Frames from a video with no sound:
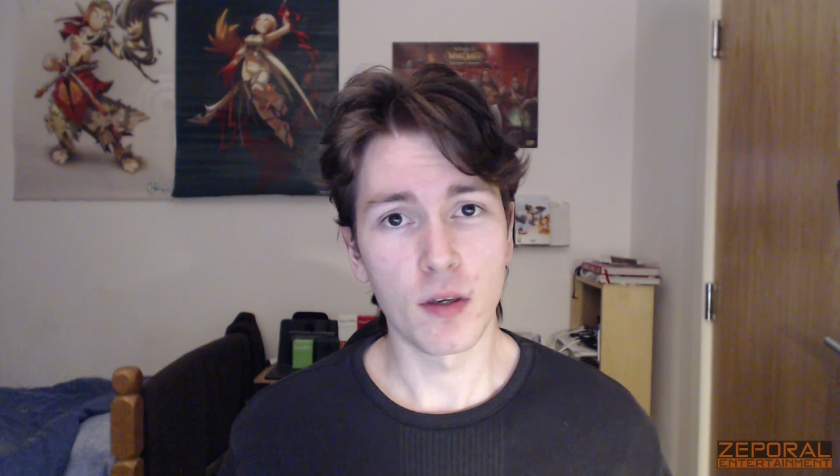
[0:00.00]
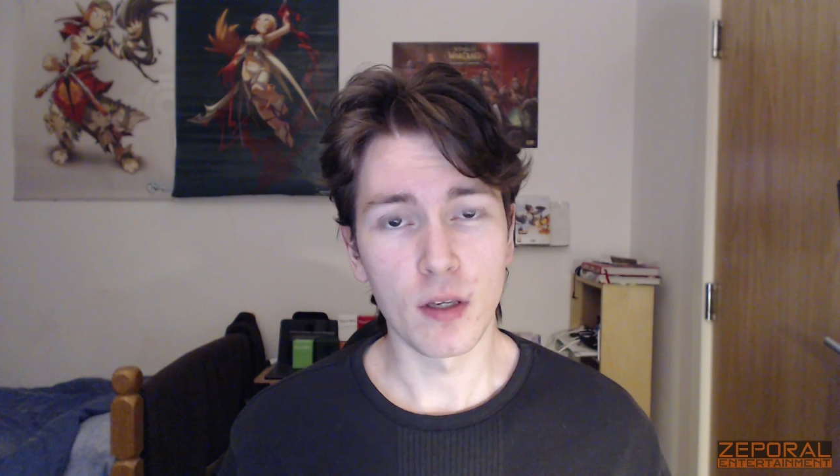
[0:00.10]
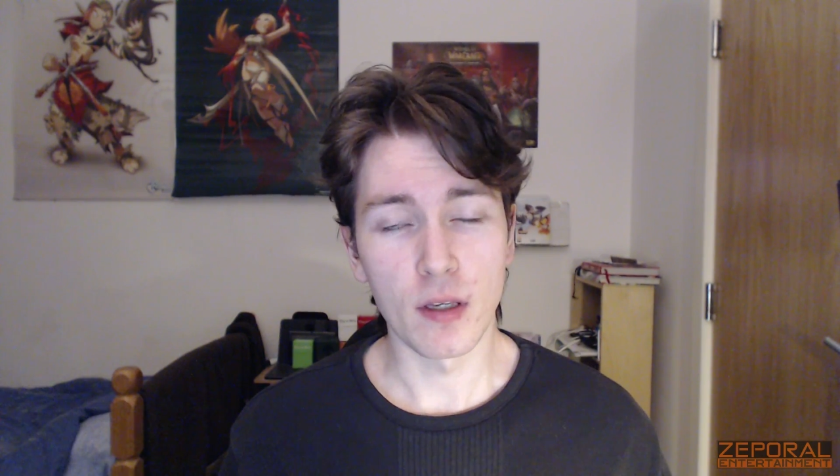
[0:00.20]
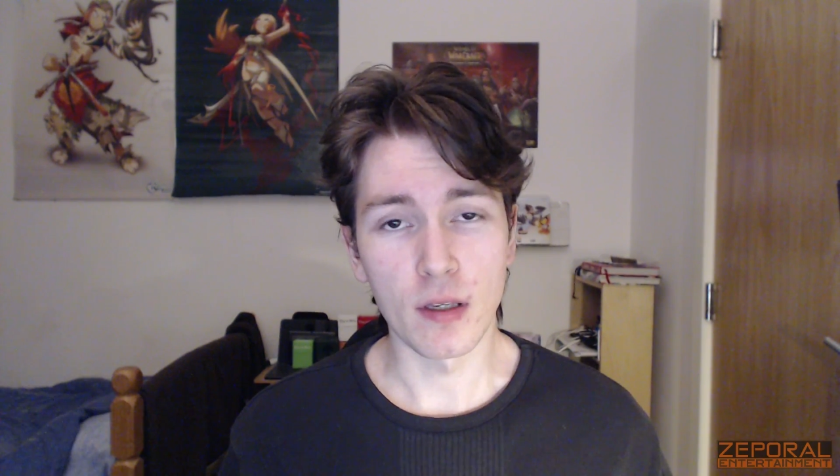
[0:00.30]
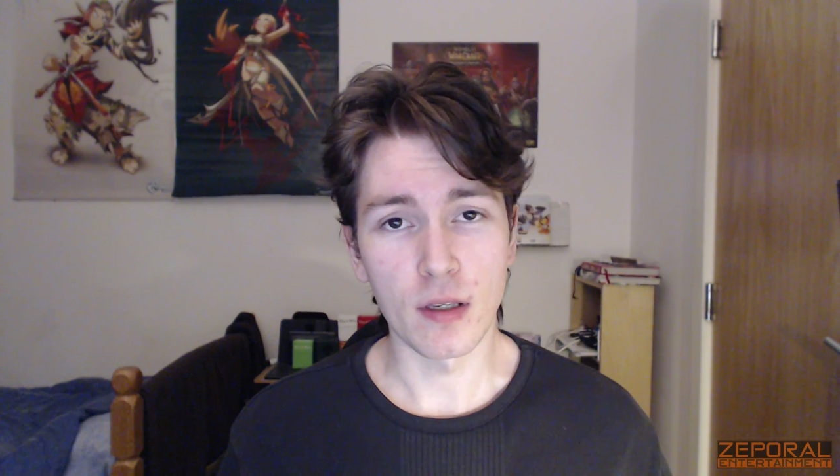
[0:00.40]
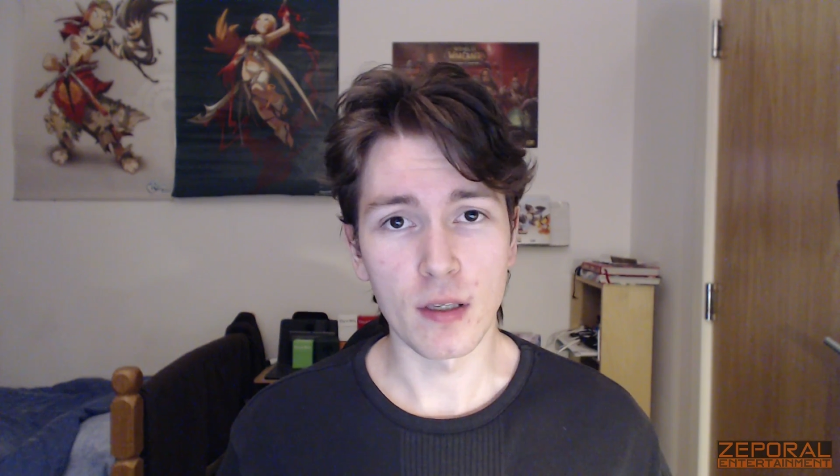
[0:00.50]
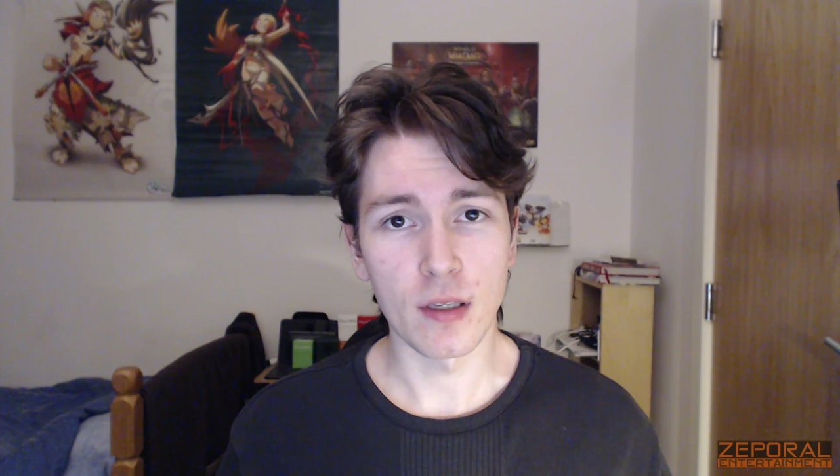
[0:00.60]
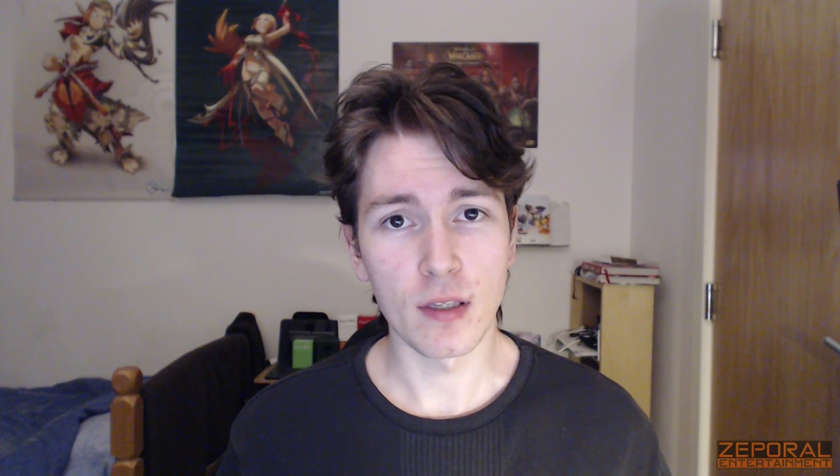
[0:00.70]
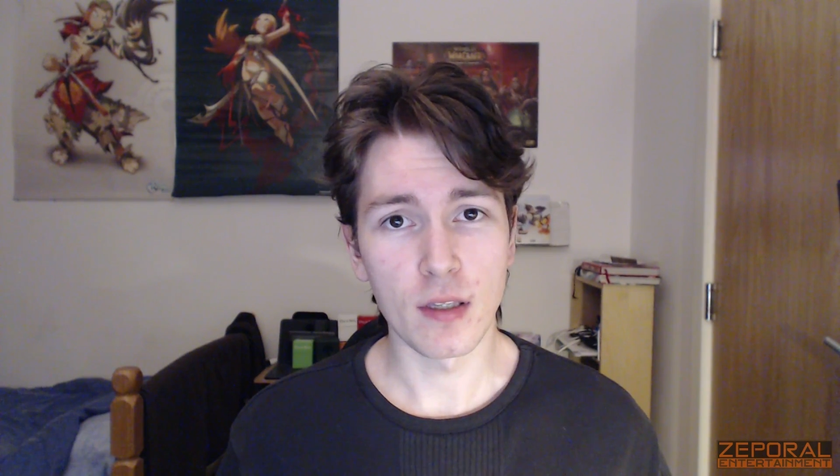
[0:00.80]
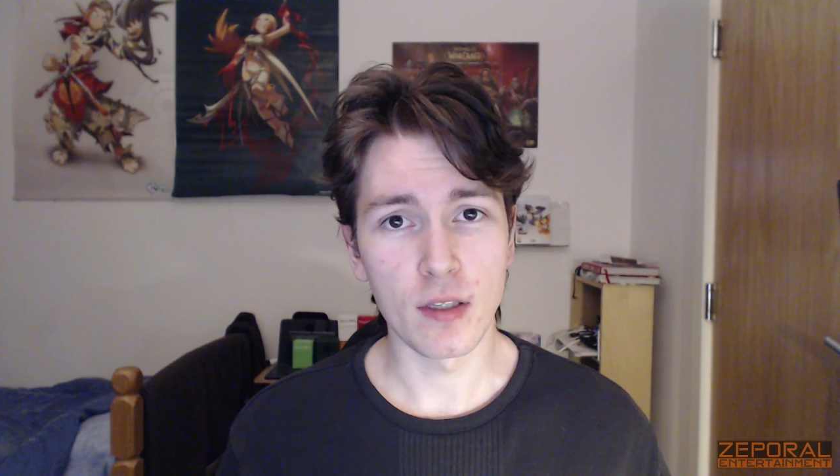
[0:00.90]
Uh,
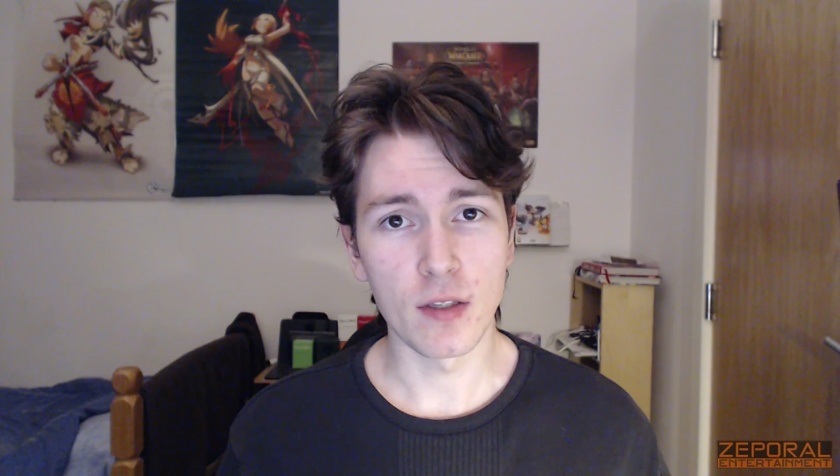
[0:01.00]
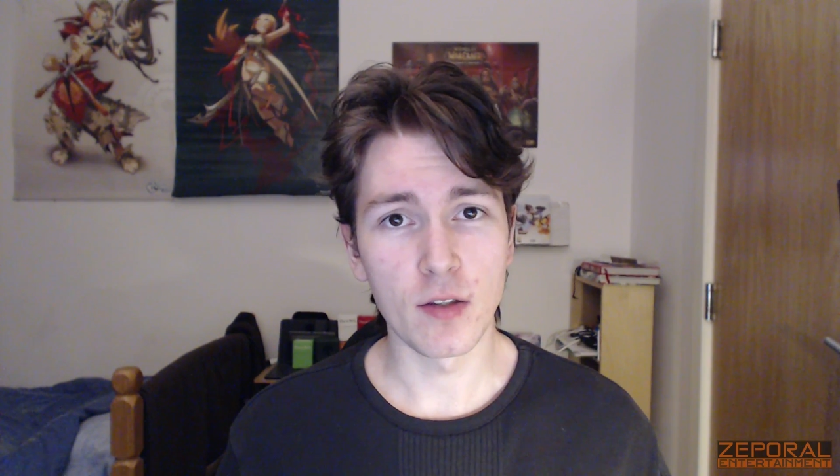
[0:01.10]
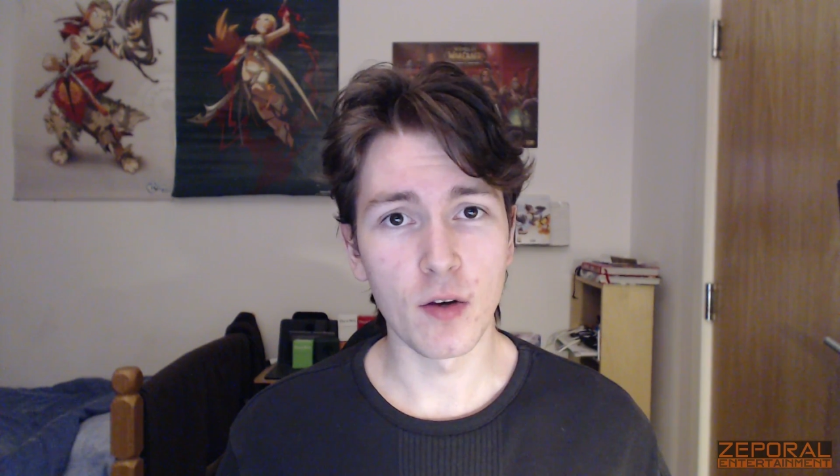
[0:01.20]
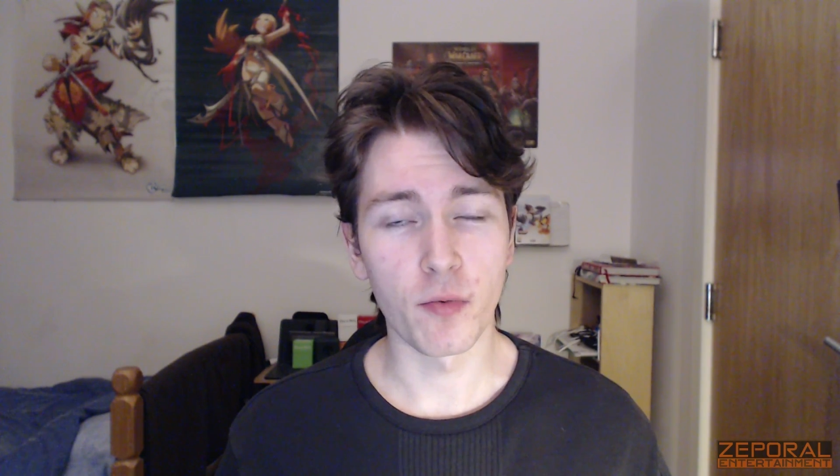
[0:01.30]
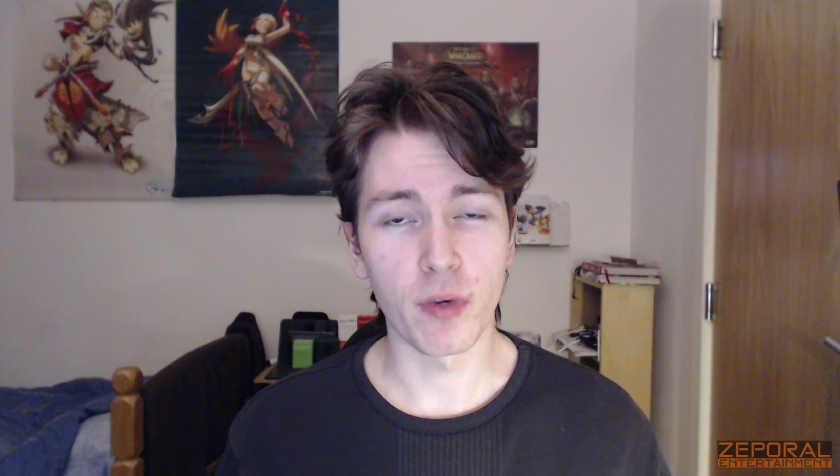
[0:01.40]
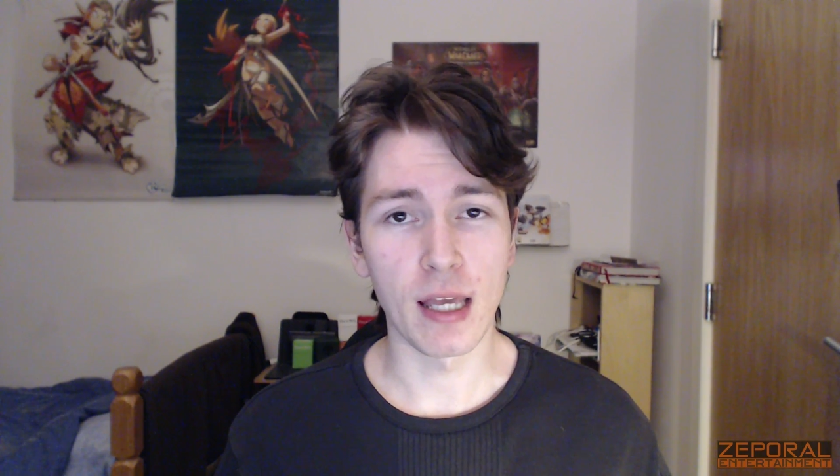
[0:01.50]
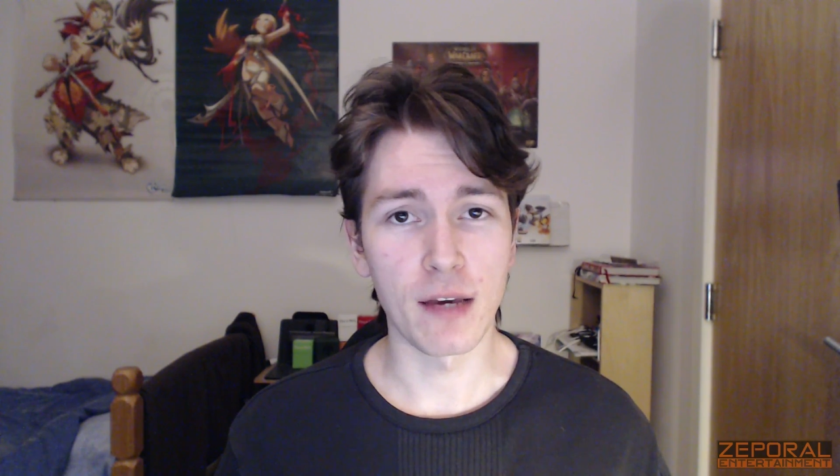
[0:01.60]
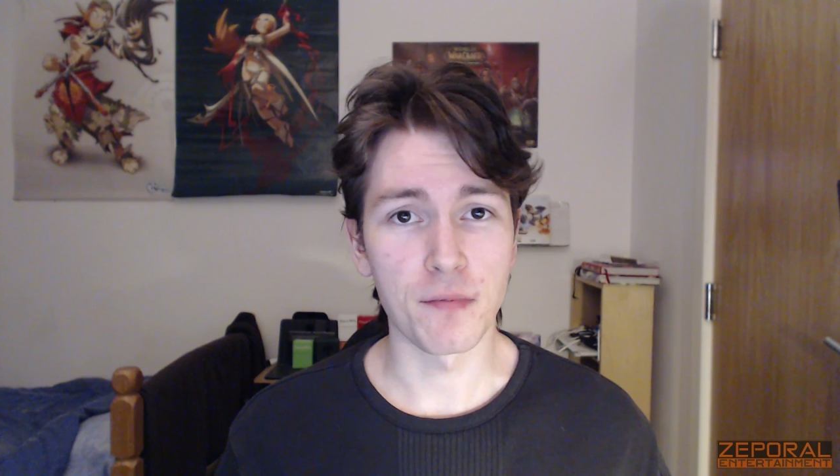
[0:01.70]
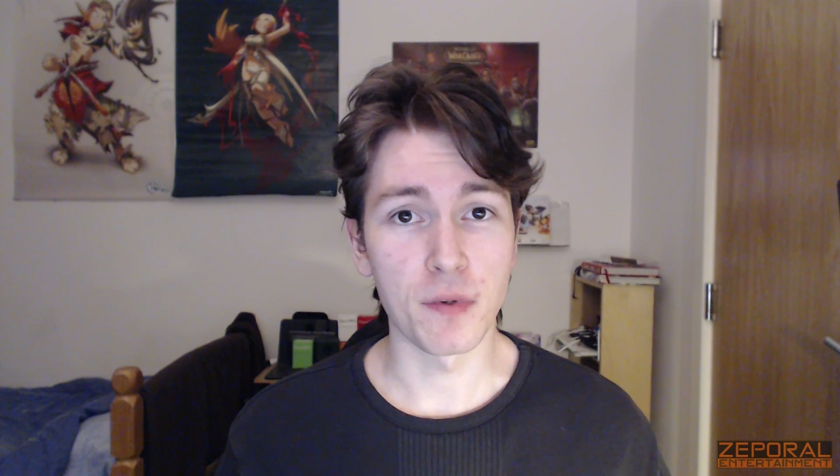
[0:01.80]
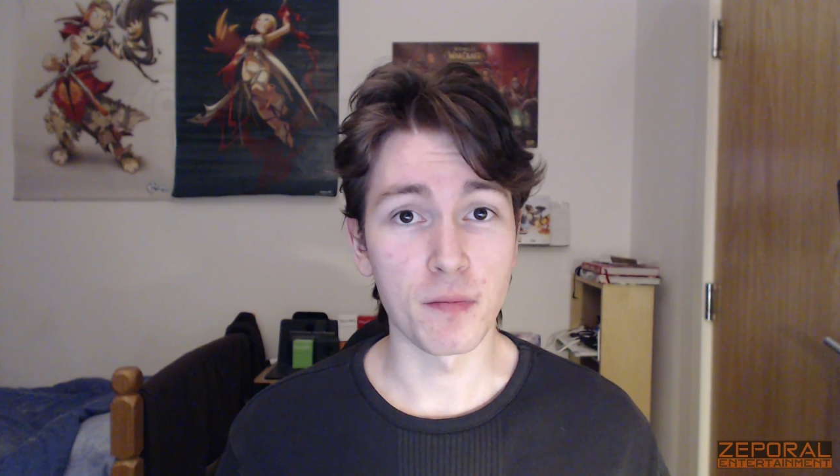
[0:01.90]
you don't really have